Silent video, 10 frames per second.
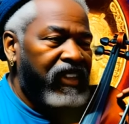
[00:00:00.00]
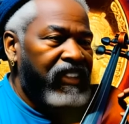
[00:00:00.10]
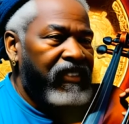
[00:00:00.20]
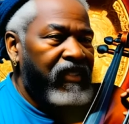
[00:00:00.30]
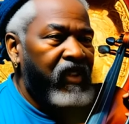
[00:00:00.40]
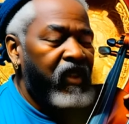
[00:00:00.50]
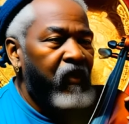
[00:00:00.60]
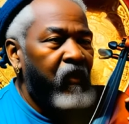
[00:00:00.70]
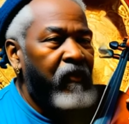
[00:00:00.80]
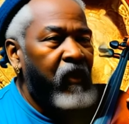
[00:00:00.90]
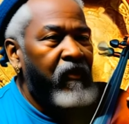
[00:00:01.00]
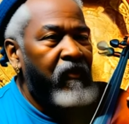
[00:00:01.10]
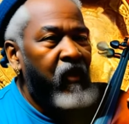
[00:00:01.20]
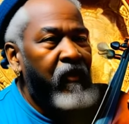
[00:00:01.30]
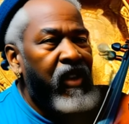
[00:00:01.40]
In addition to her
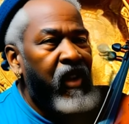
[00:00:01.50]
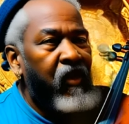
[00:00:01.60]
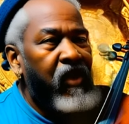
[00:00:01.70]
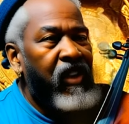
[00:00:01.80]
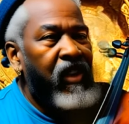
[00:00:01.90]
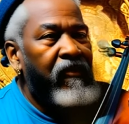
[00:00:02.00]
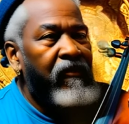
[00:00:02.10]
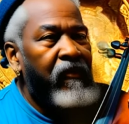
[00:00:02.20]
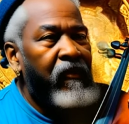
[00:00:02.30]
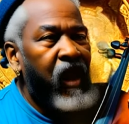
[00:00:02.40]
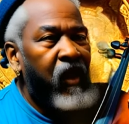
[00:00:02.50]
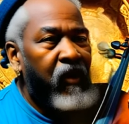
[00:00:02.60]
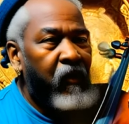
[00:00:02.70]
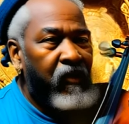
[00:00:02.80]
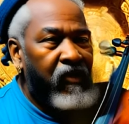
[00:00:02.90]
performing career,
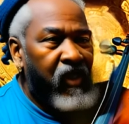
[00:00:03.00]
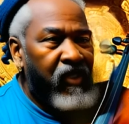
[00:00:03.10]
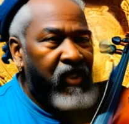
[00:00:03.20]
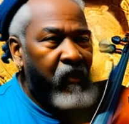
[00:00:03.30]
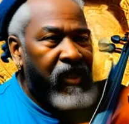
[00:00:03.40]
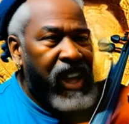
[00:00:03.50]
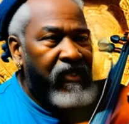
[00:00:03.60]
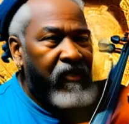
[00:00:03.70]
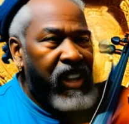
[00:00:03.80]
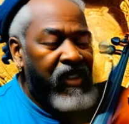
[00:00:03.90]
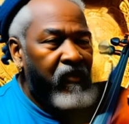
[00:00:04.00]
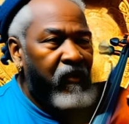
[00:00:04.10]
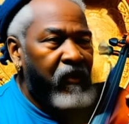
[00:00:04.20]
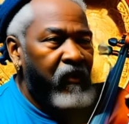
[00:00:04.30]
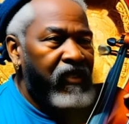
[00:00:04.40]
Powell was also an advocate
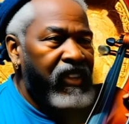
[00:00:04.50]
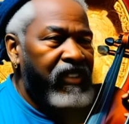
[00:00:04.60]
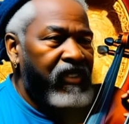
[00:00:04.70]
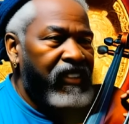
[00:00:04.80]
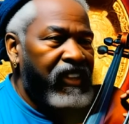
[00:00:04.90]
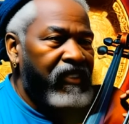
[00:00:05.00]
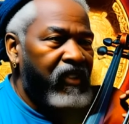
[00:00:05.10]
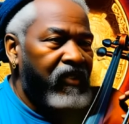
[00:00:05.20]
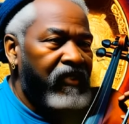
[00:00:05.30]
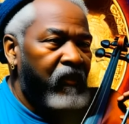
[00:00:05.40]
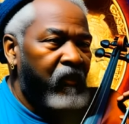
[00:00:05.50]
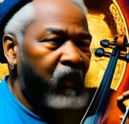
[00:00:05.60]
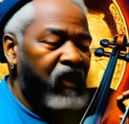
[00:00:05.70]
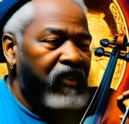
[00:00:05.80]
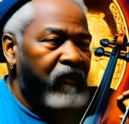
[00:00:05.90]
for music education and
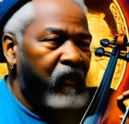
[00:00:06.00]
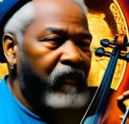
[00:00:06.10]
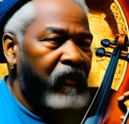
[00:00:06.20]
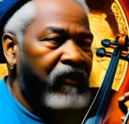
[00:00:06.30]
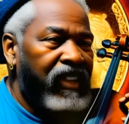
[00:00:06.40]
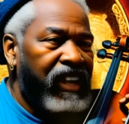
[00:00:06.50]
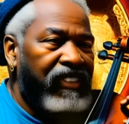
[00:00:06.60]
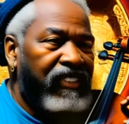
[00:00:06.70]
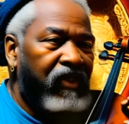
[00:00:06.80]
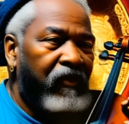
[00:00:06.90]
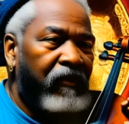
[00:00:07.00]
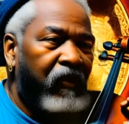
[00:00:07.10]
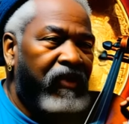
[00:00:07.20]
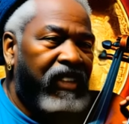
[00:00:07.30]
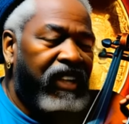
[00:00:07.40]
worked to promote classical
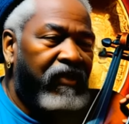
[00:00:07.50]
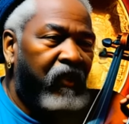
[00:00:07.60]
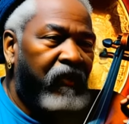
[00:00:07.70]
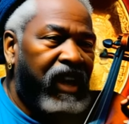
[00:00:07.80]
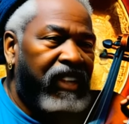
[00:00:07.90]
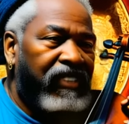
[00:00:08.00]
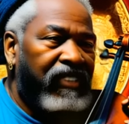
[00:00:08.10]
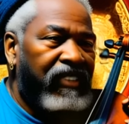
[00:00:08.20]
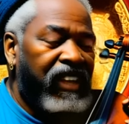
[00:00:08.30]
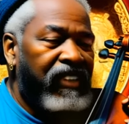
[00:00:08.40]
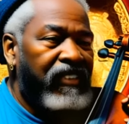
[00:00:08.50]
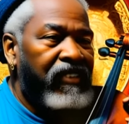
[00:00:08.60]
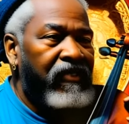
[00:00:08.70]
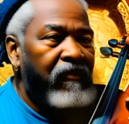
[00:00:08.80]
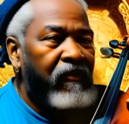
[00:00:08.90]
music in the United
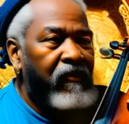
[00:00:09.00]
States.